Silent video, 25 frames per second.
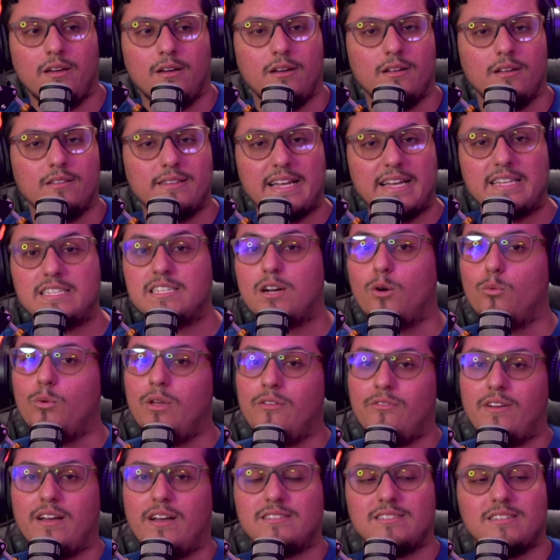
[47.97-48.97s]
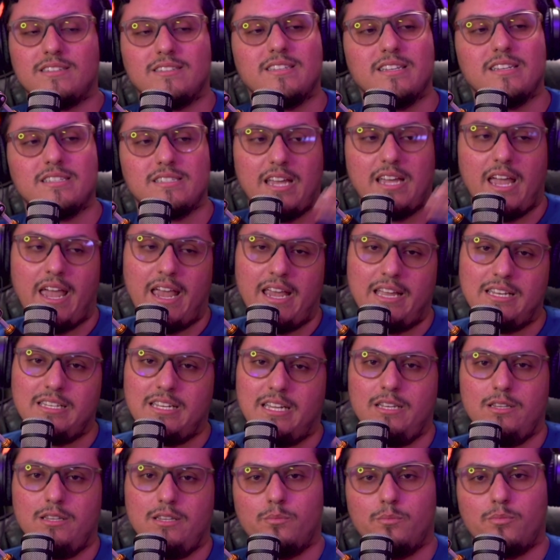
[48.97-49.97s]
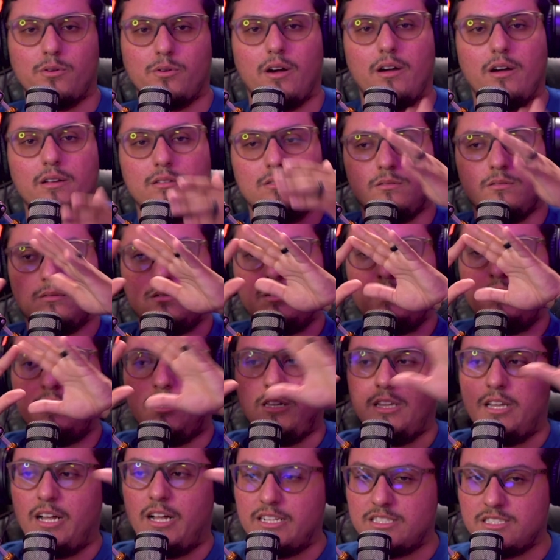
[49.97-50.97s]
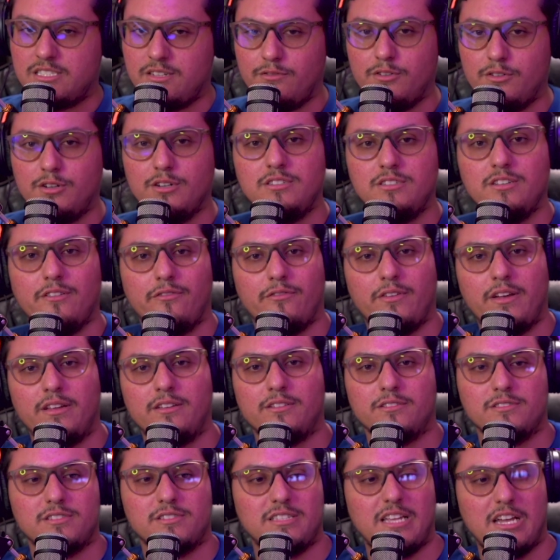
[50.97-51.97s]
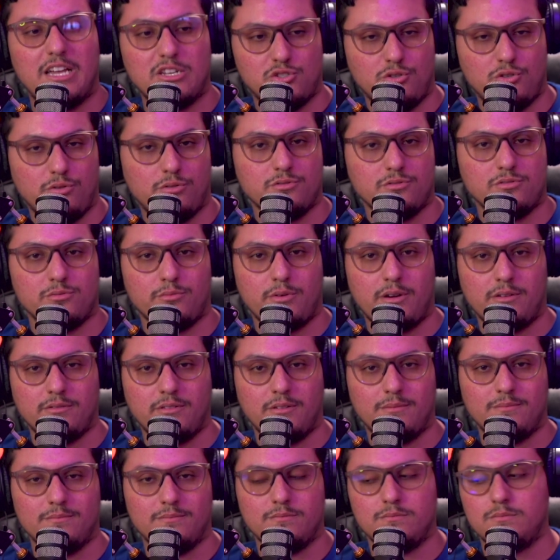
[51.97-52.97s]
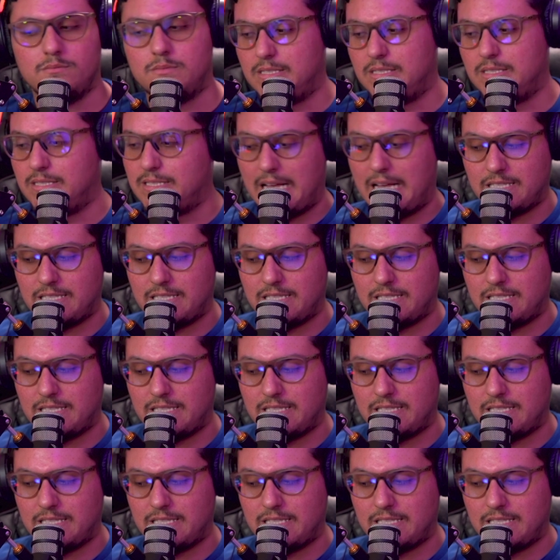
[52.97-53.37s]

That's how we've had success. AD, LeBron, lots of good defenders / shooters around them. That's